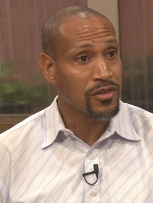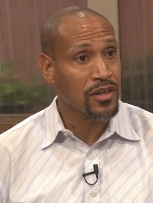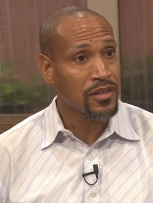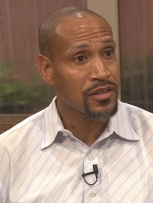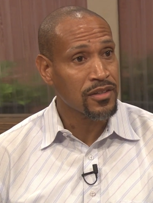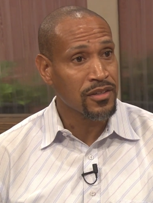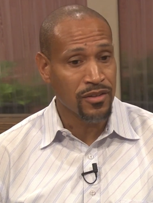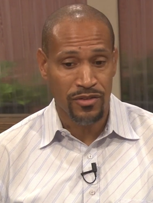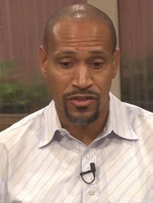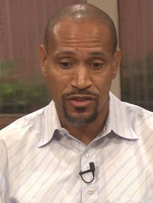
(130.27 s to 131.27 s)
trunk. You
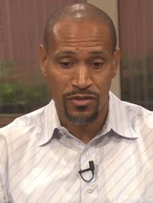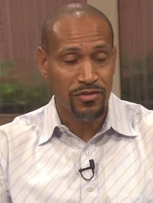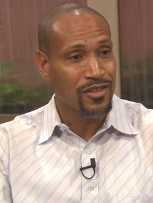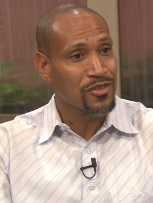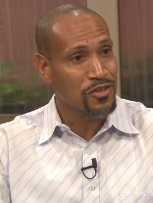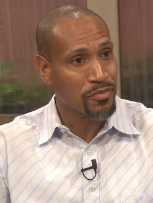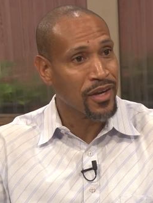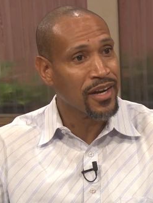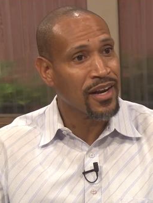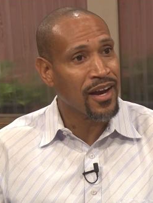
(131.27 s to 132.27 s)
know, just you know,
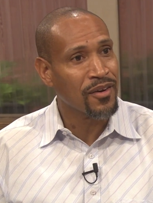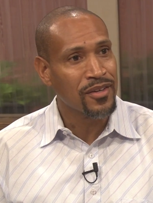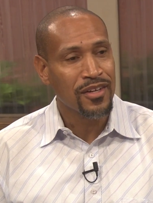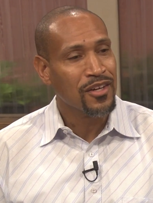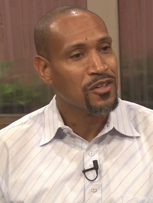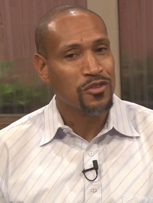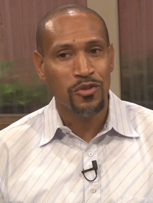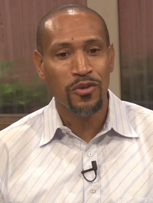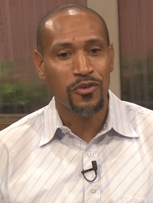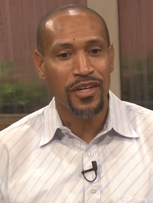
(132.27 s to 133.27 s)
spread it out. Mm-hmm.
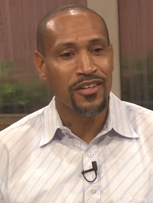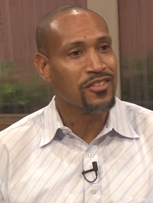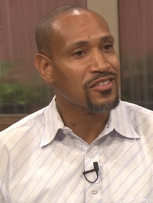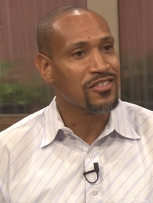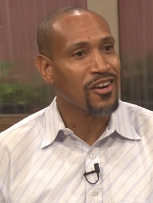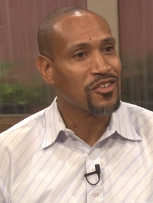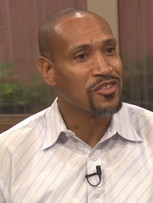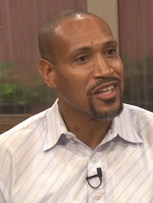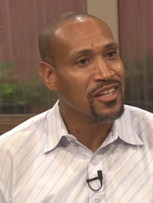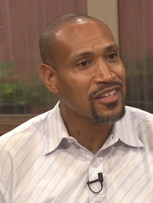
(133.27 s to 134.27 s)
Two or three inches is all you
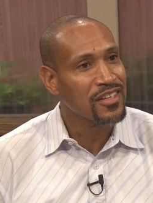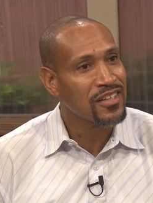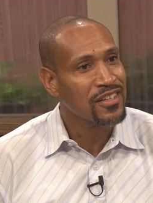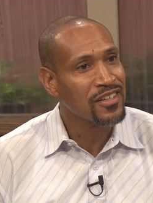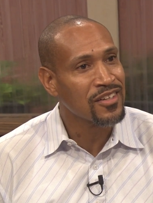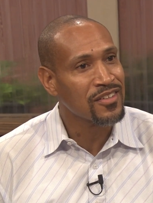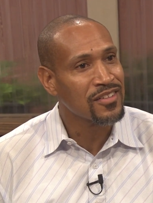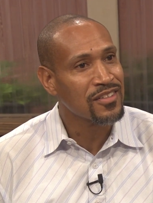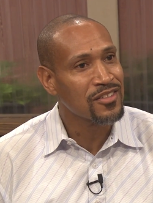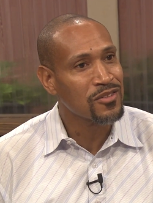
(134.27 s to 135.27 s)
need. Right. You know,
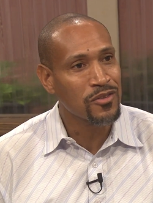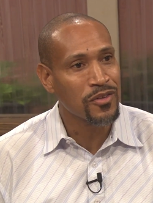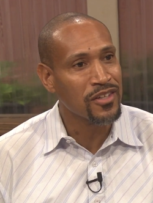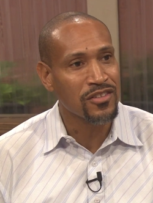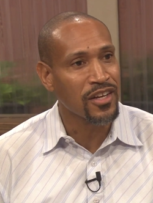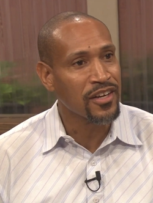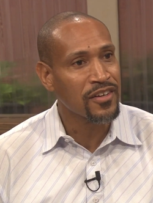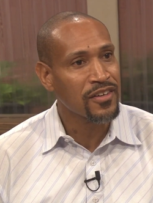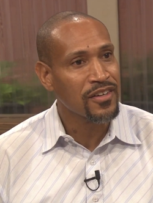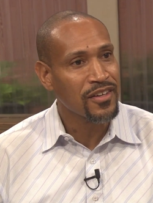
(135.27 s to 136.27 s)
two or three inch layer.
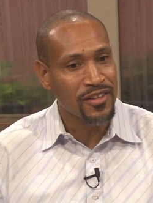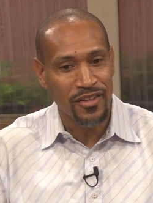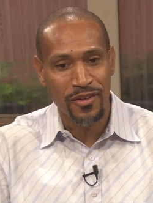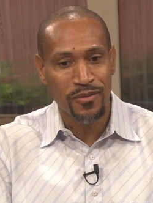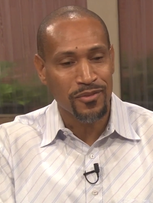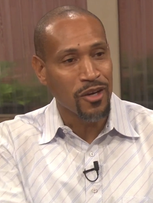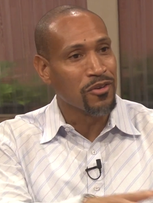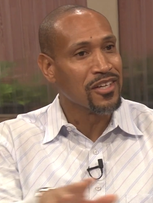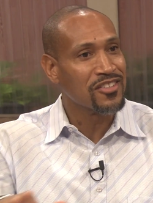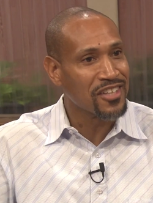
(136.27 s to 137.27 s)
You know,
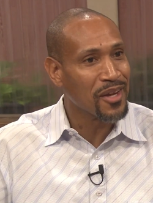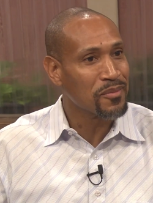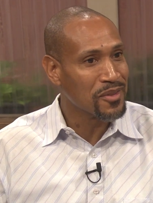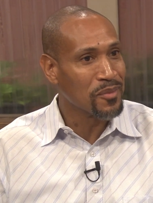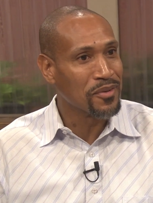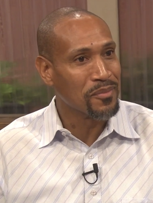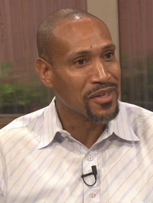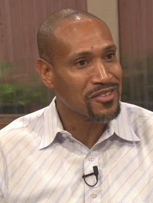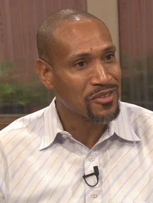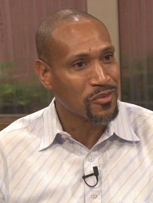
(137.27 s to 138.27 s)
donut shape. You know, pretty
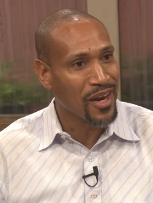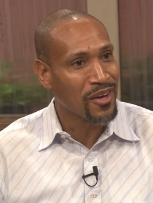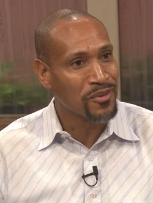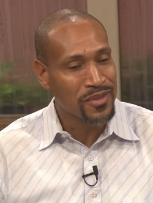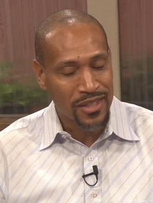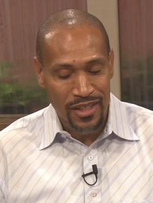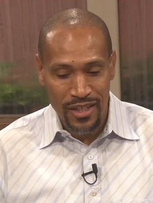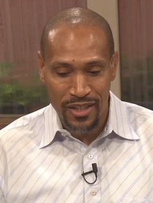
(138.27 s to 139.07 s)
much around. Mm-hmm.